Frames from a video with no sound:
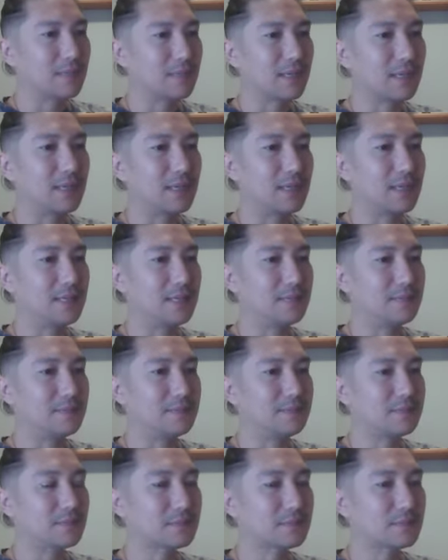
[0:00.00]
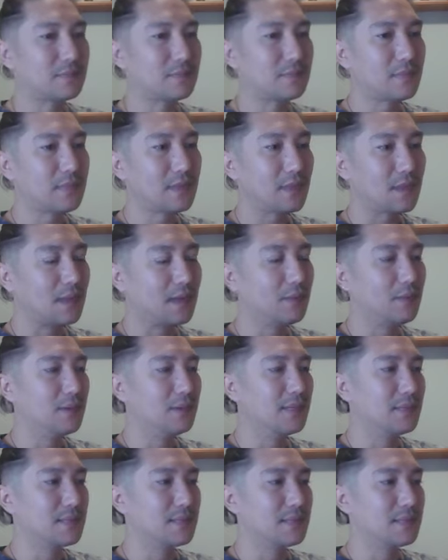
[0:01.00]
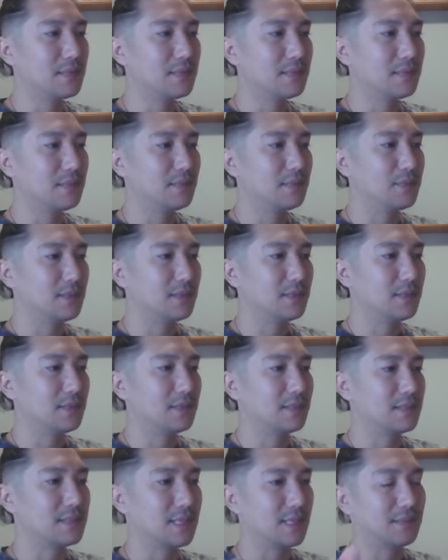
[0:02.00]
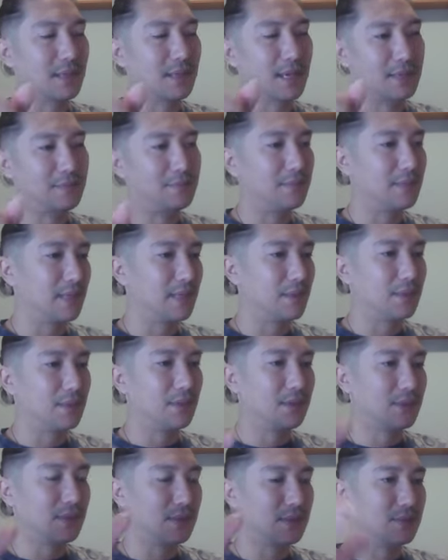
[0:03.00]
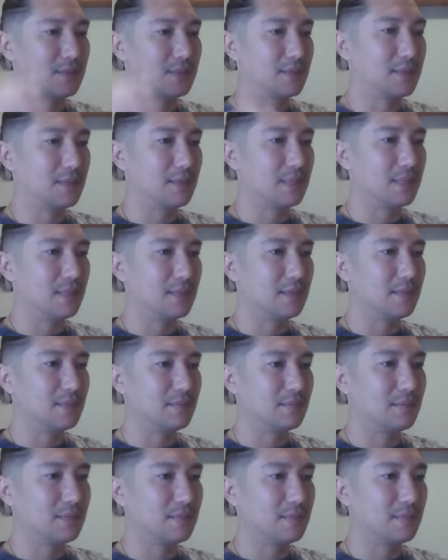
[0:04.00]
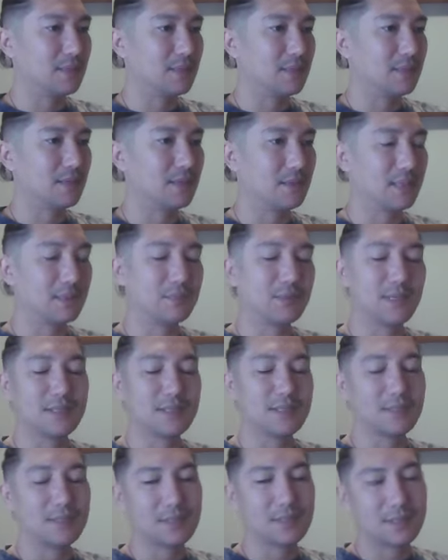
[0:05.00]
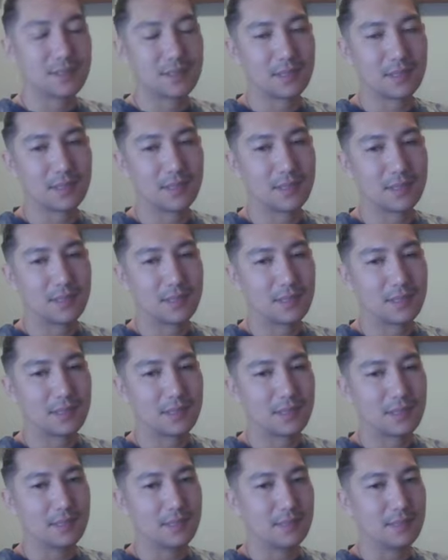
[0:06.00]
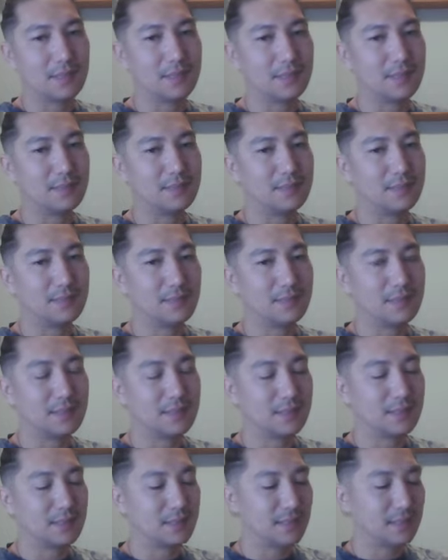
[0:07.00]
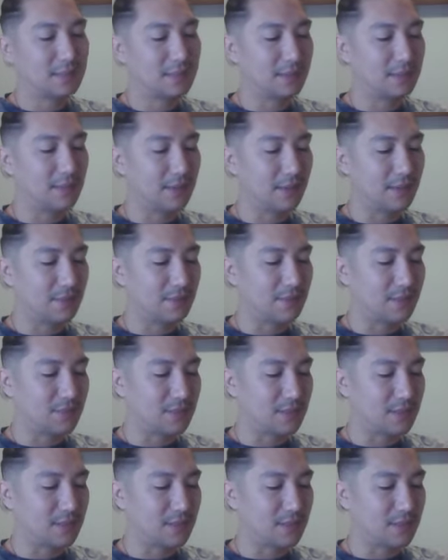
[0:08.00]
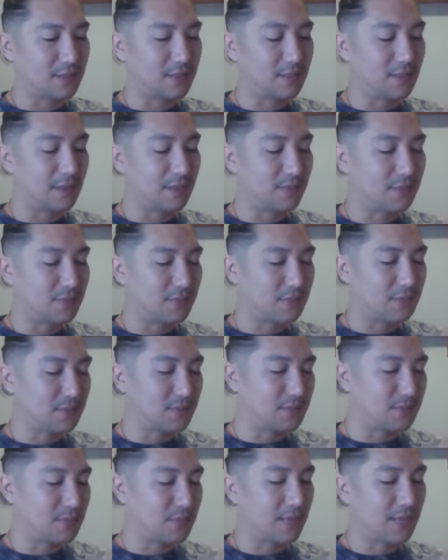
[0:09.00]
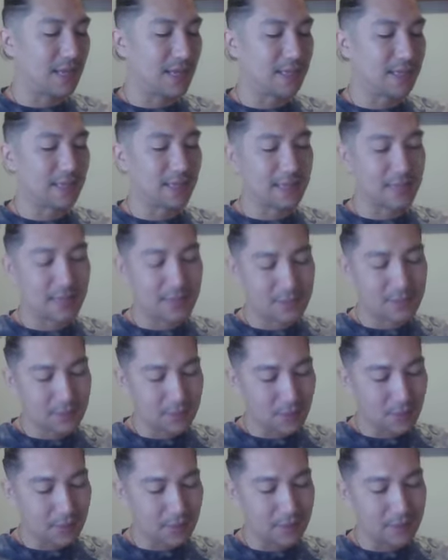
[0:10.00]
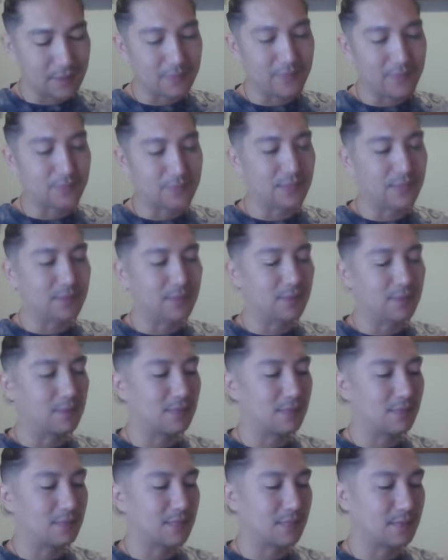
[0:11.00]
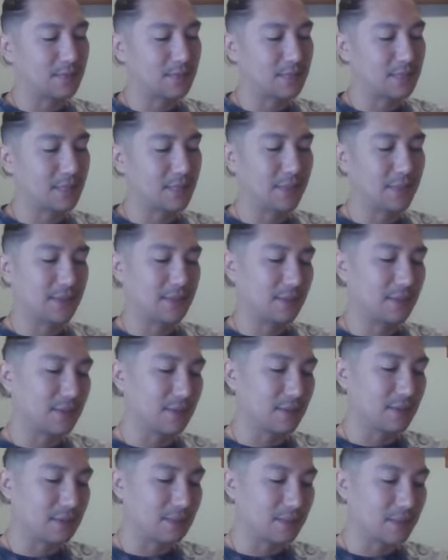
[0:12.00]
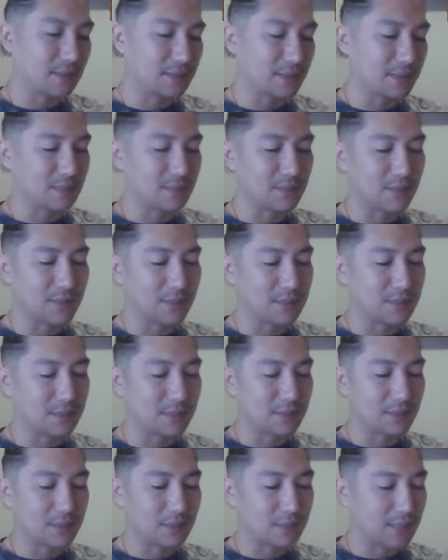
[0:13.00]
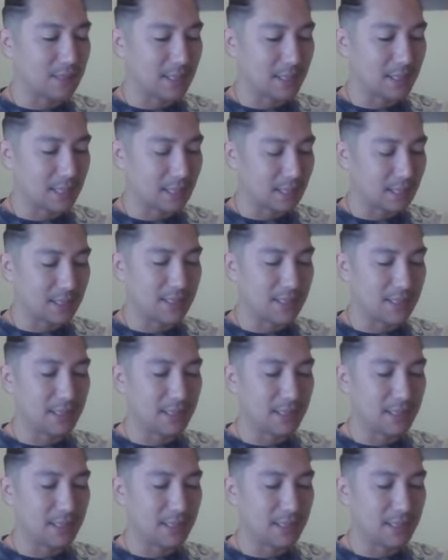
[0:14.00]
Um, I won't necessarily put it on the same line, but I won't use the curly braces. Um, so I've used that sort of, skipping the curly braces when there's only one thing.